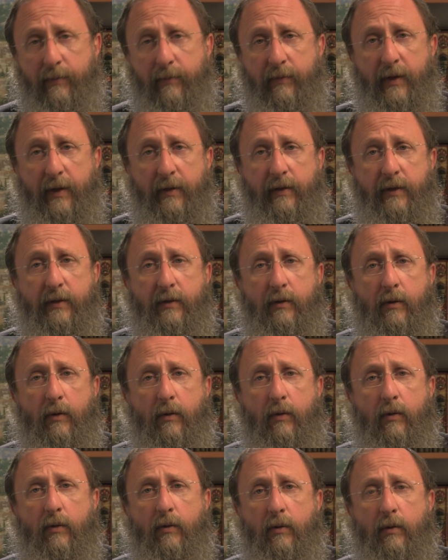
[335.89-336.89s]
that this
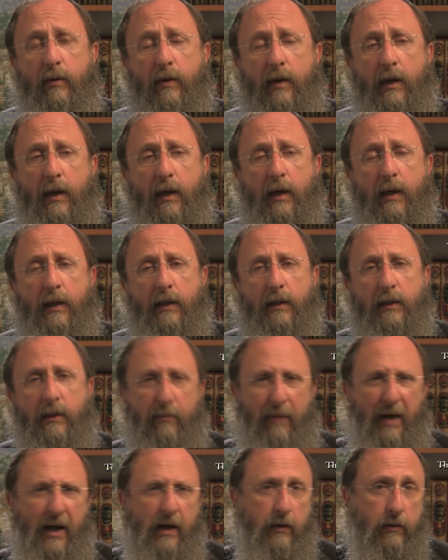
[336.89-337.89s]
whole
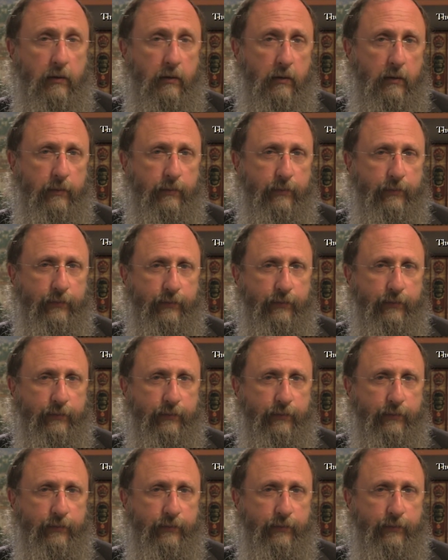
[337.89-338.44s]
debacle